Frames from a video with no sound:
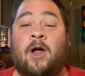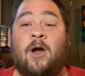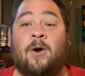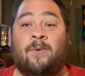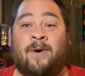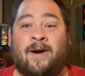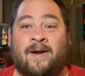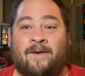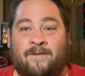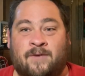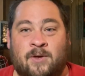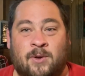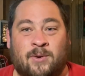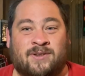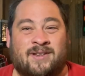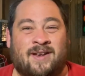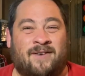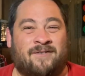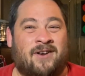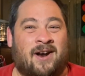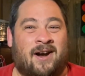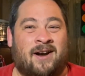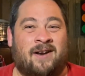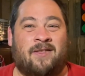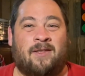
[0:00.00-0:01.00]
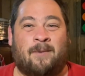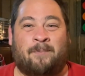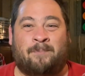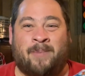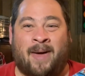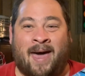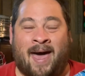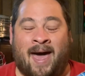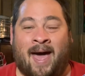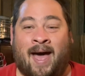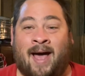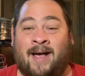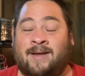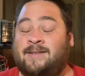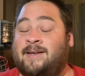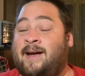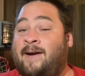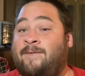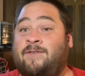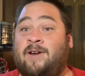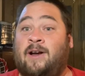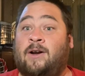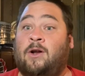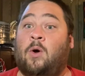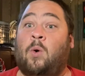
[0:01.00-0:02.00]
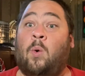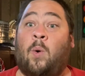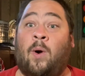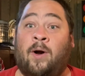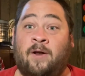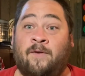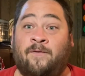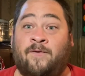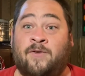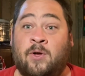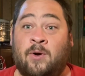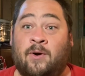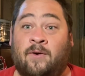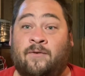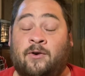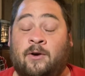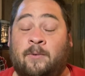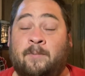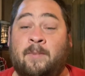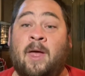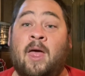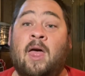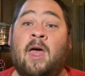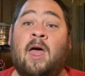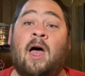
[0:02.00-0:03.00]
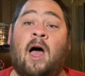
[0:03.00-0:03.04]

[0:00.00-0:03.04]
reviews I've done in the past, I've done quite a few of them.